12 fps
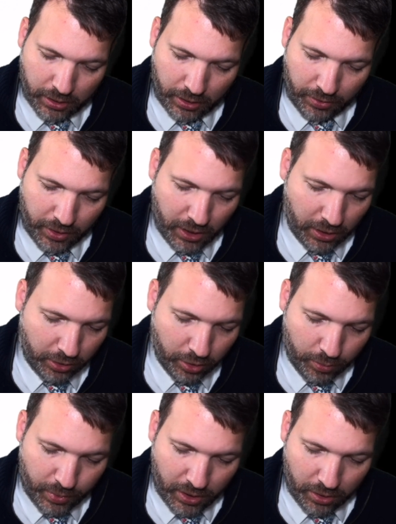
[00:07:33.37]
I think it
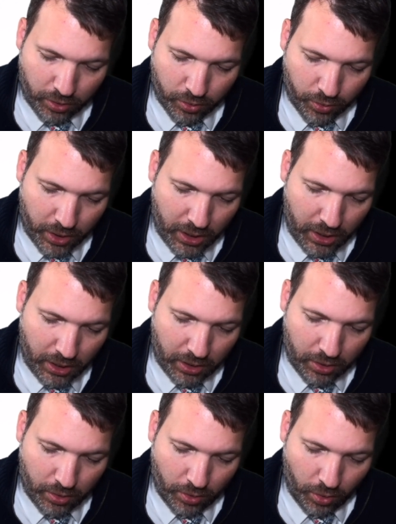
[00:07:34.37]
could be
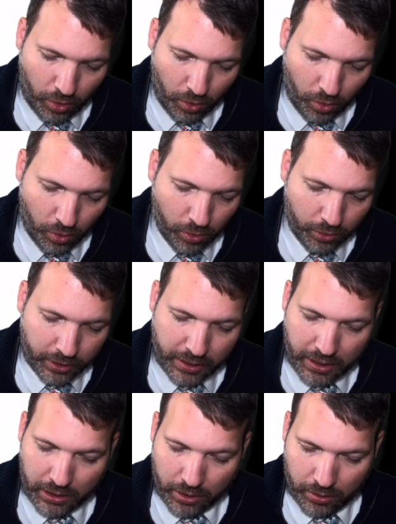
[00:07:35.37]
green or
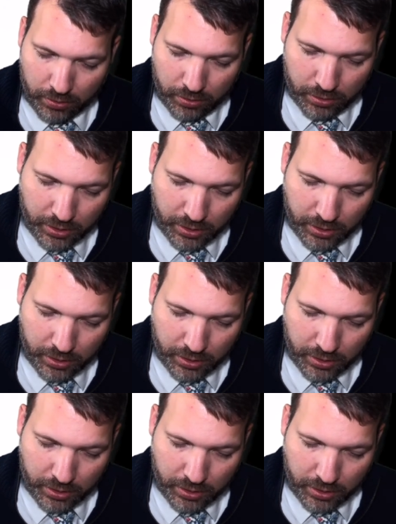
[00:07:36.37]
yellow.